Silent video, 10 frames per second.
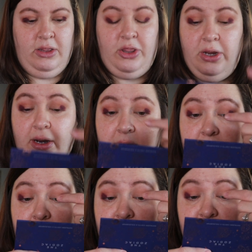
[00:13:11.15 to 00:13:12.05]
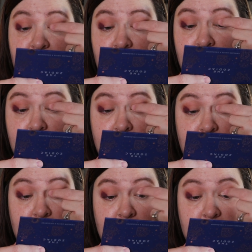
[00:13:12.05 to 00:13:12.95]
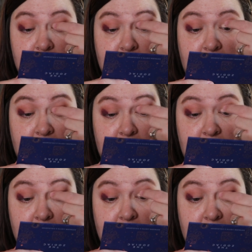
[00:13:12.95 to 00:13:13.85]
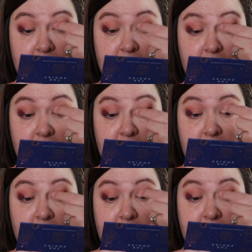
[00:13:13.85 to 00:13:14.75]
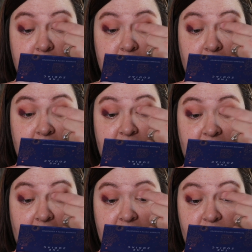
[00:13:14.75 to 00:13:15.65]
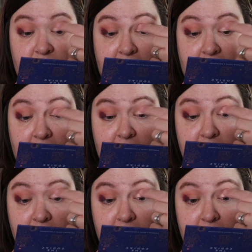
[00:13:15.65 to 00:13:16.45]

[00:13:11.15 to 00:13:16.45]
third of my lid and kind of halfway.